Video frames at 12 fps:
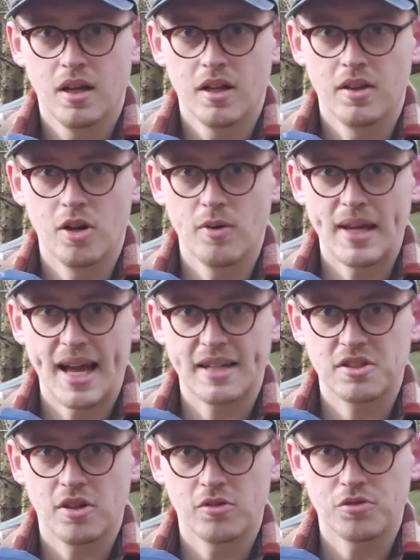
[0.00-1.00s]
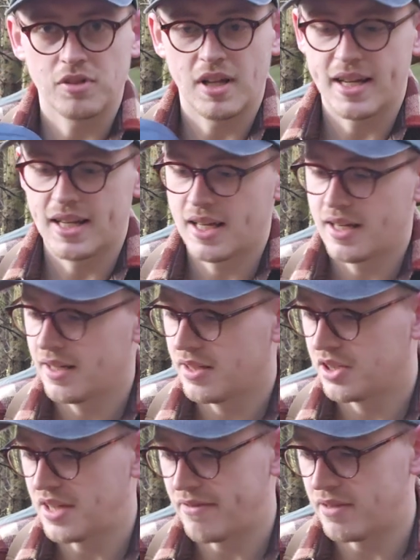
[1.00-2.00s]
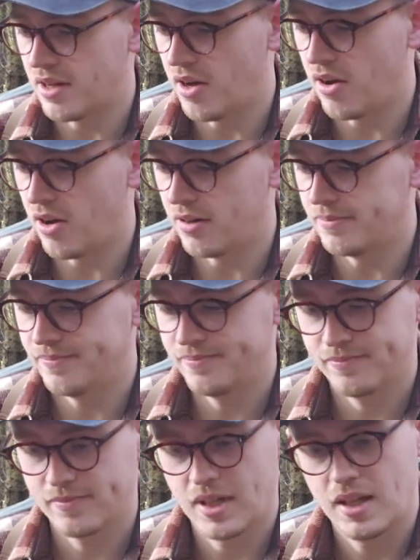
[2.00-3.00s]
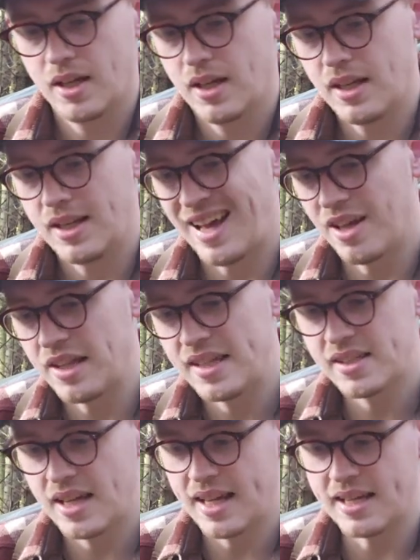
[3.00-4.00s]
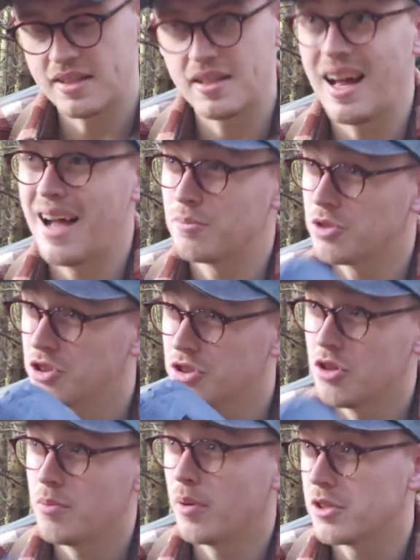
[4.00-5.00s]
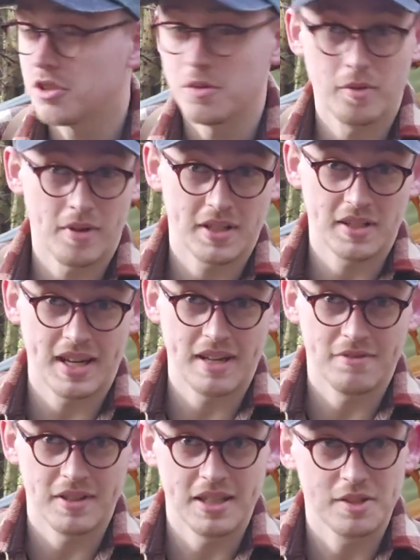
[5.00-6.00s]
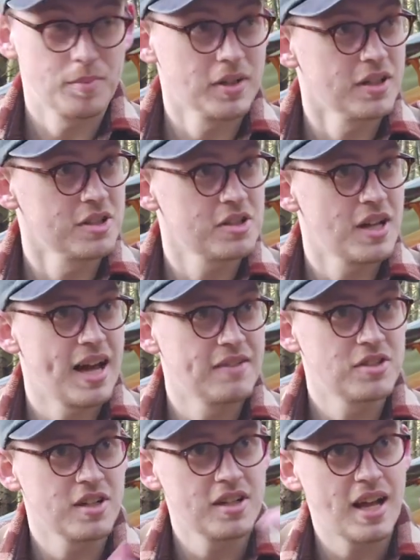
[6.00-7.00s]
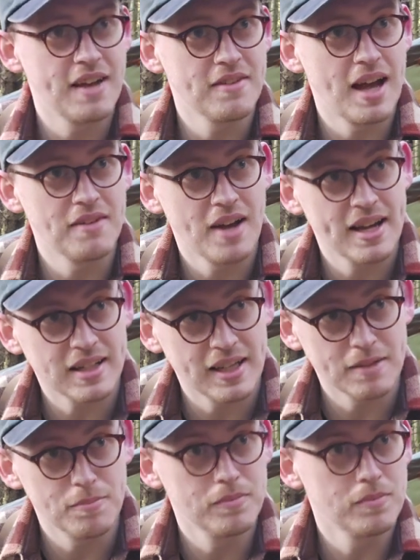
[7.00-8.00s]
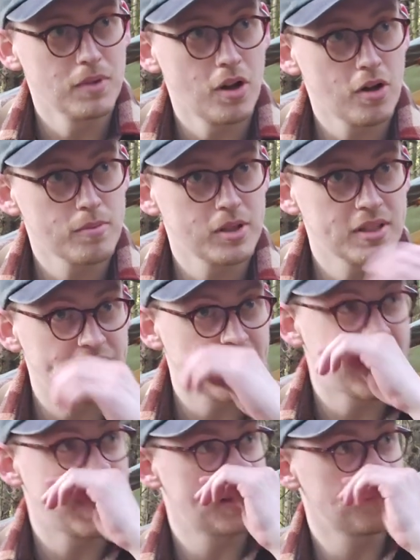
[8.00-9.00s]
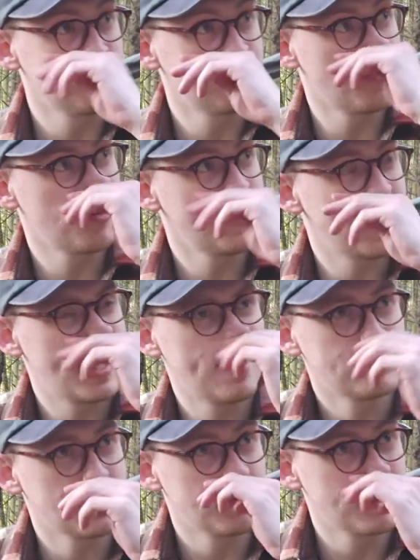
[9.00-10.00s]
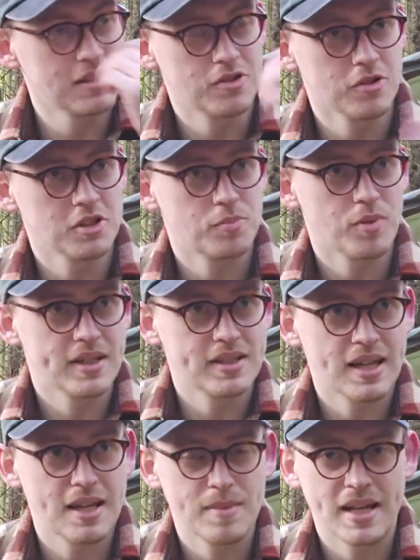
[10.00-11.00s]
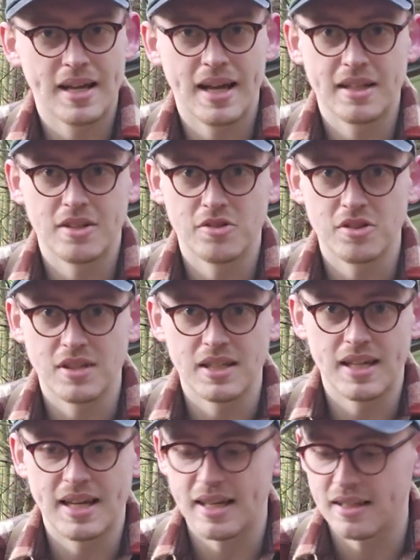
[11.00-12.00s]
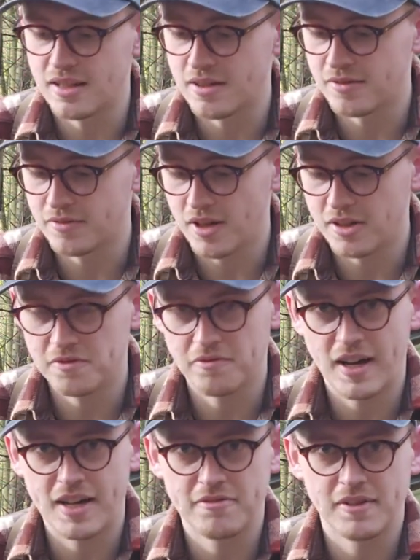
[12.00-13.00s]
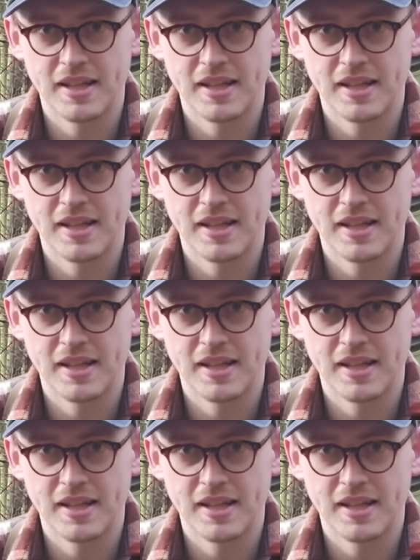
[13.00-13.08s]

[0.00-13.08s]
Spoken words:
the OEX Ultralight 7R. Now this is, I'm super excited for this because I've had like long multi-day hikes before. I've done them in sort of springtime, and I used the Flux 5 for